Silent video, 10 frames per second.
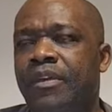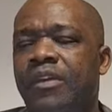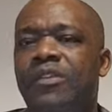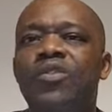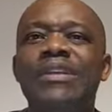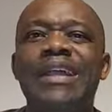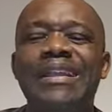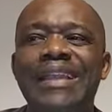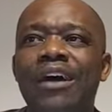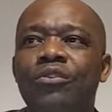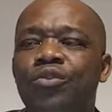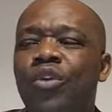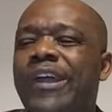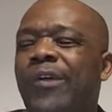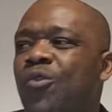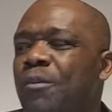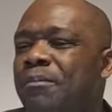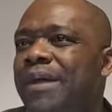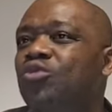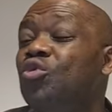It's not allowed for a
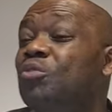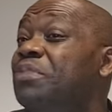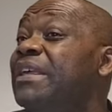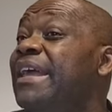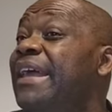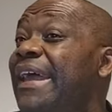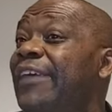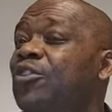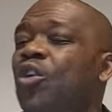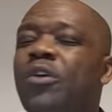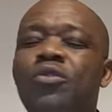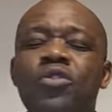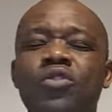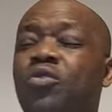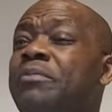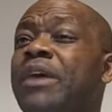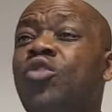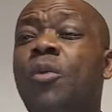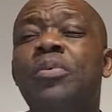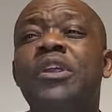woman to be a head or some women
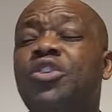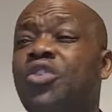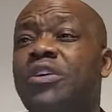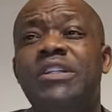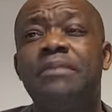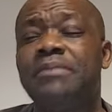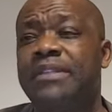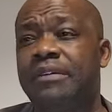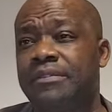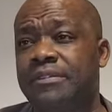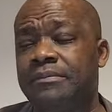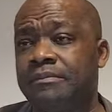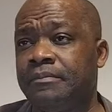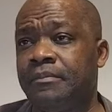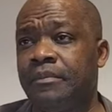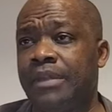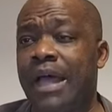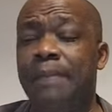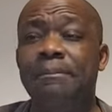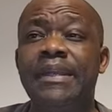opening church themselves
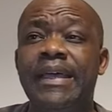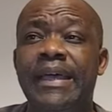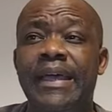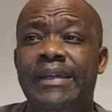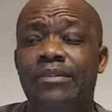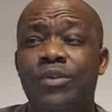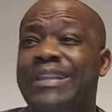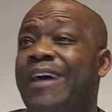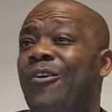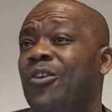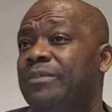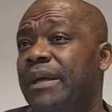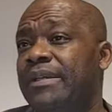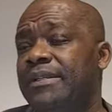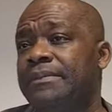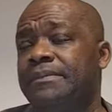and be the head without husband.